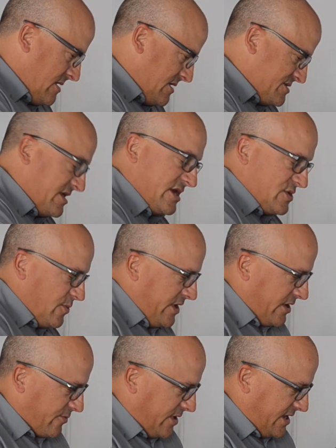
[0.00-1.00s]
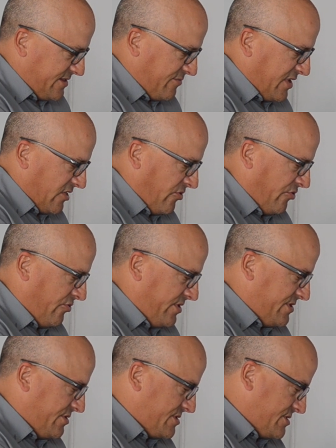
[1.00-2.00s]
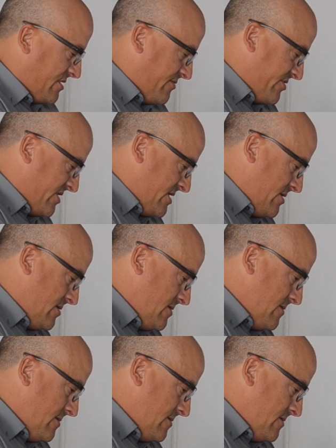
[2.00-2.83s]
set at 20 degrees. I'm making a little noise here. Sorry about that.